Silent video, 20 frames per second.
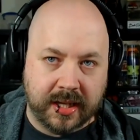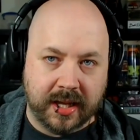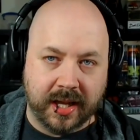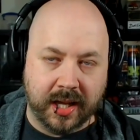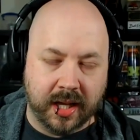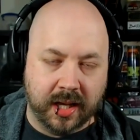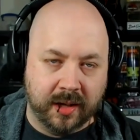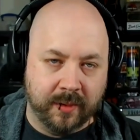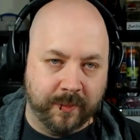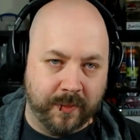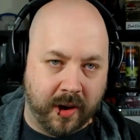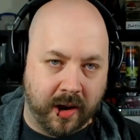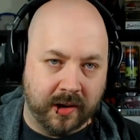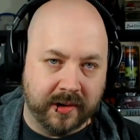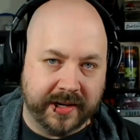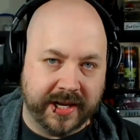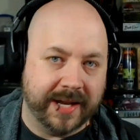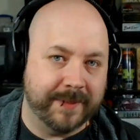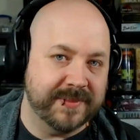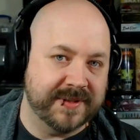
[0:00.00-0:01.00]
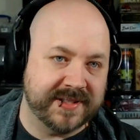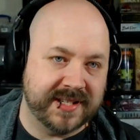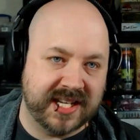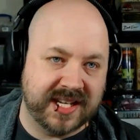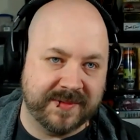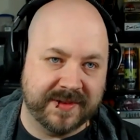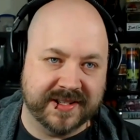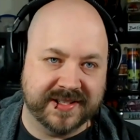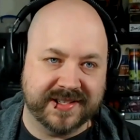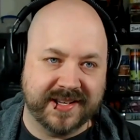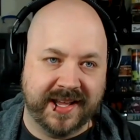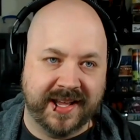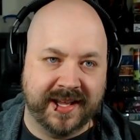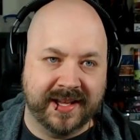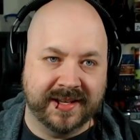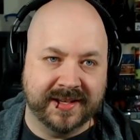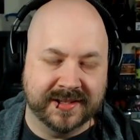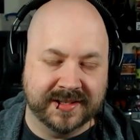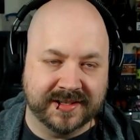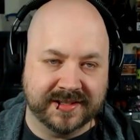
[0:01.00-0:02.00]
Our games team
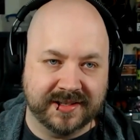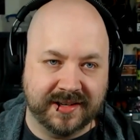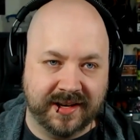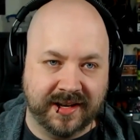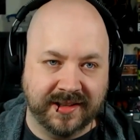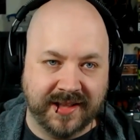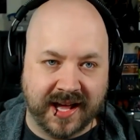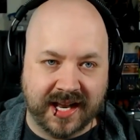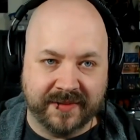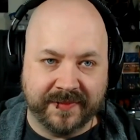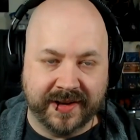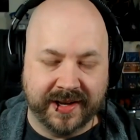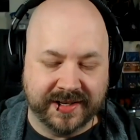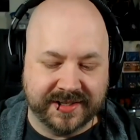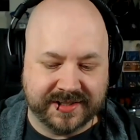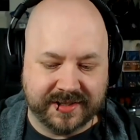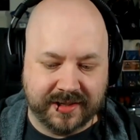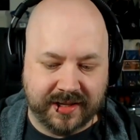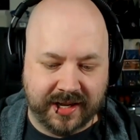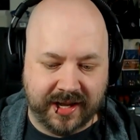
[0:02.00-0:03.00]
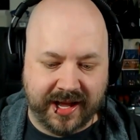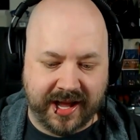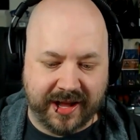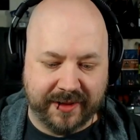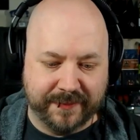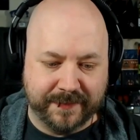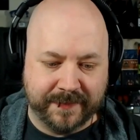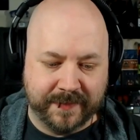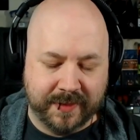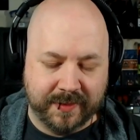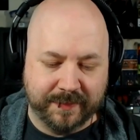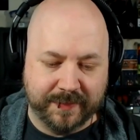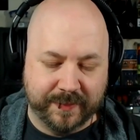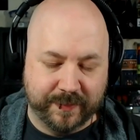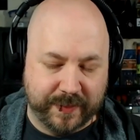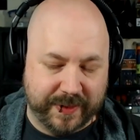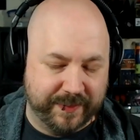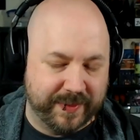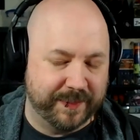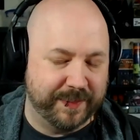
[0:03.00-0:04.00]
is a lot of us
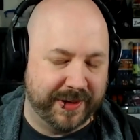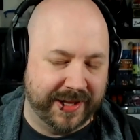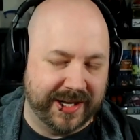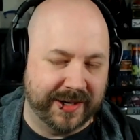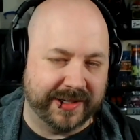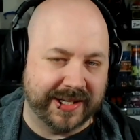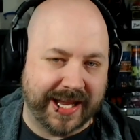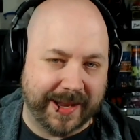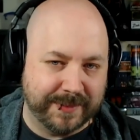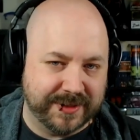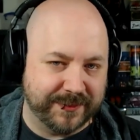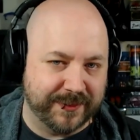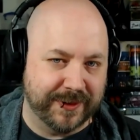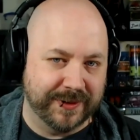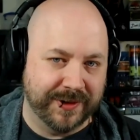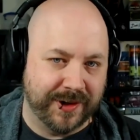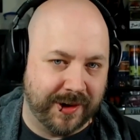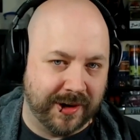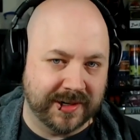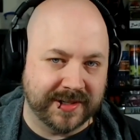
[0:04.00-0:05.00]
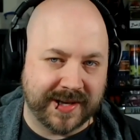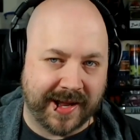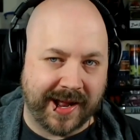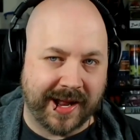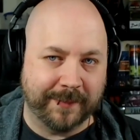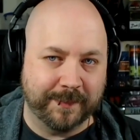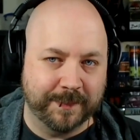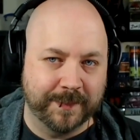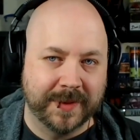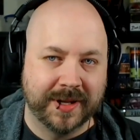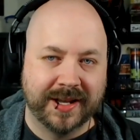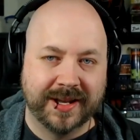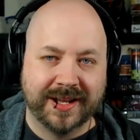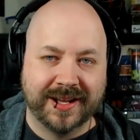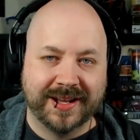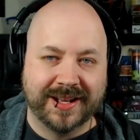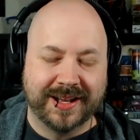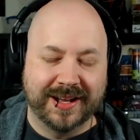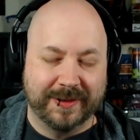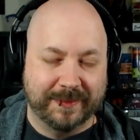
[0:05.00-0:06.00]
we've been playing up games for a long time,
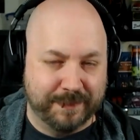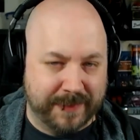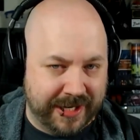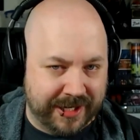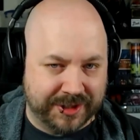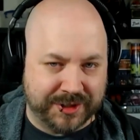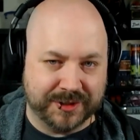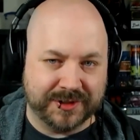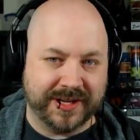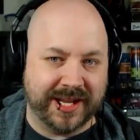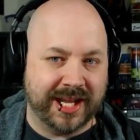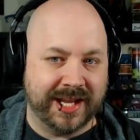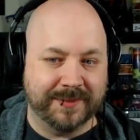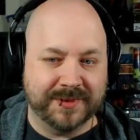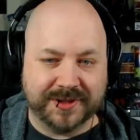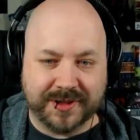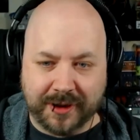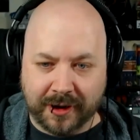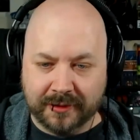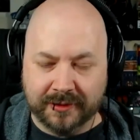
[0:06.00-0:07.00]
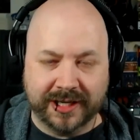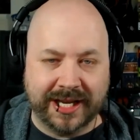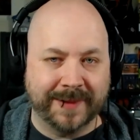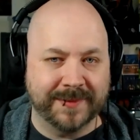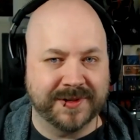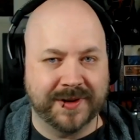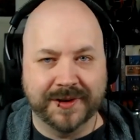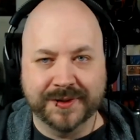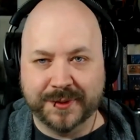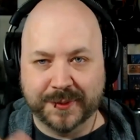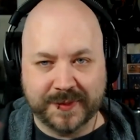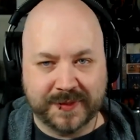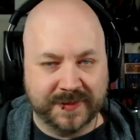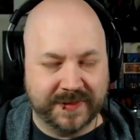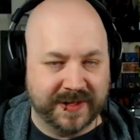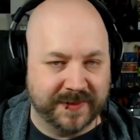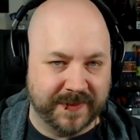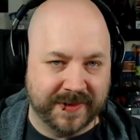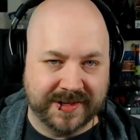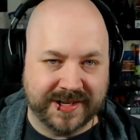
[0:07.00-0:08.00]
miniatures games, card games, all sorts
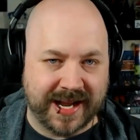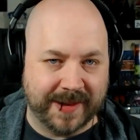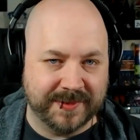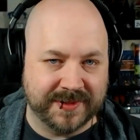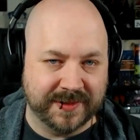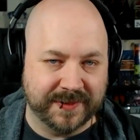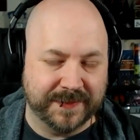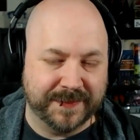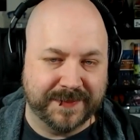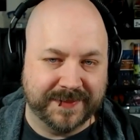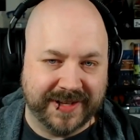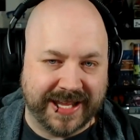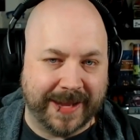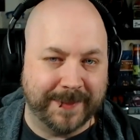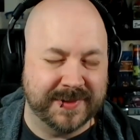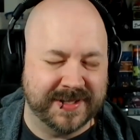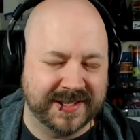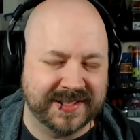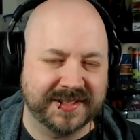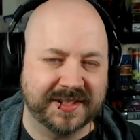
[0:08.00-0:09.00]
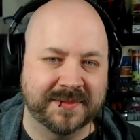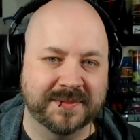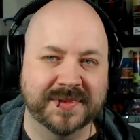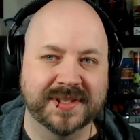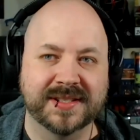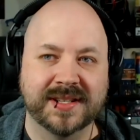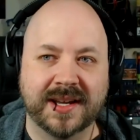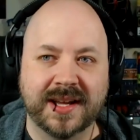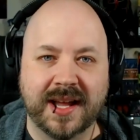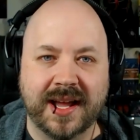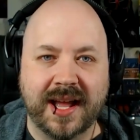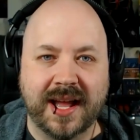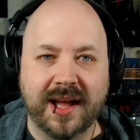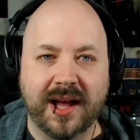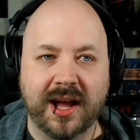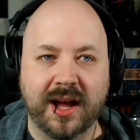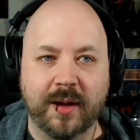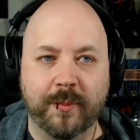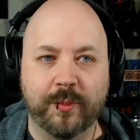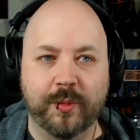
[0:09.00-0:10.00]
of different types of game systems.
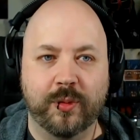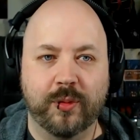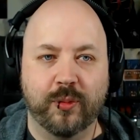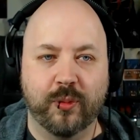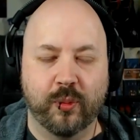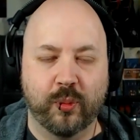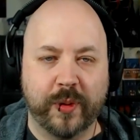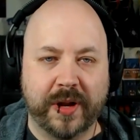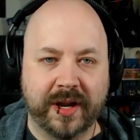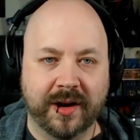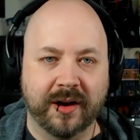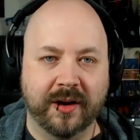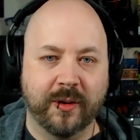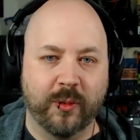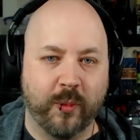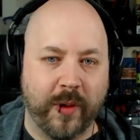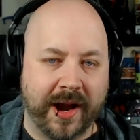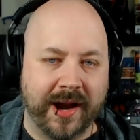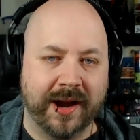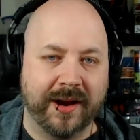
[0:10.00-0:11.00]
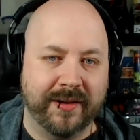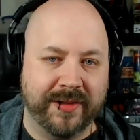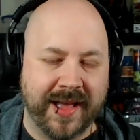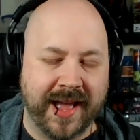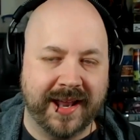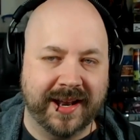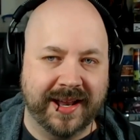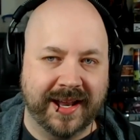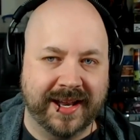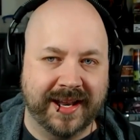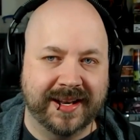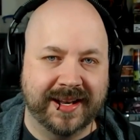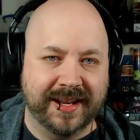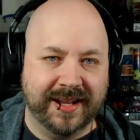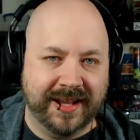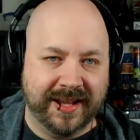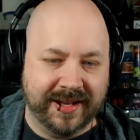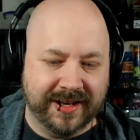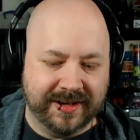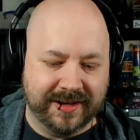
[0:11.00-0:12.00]
We are aware that
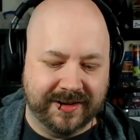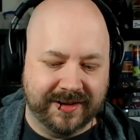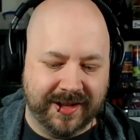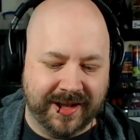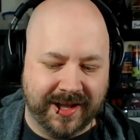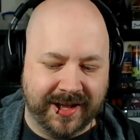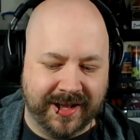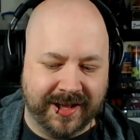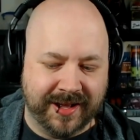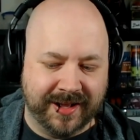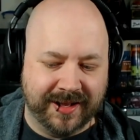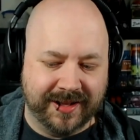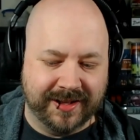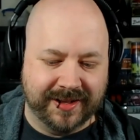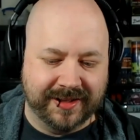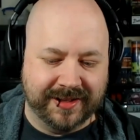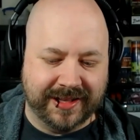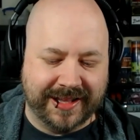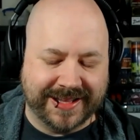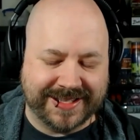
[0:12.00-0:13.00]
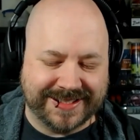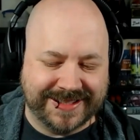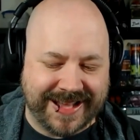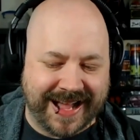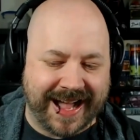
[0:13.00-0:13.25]
it's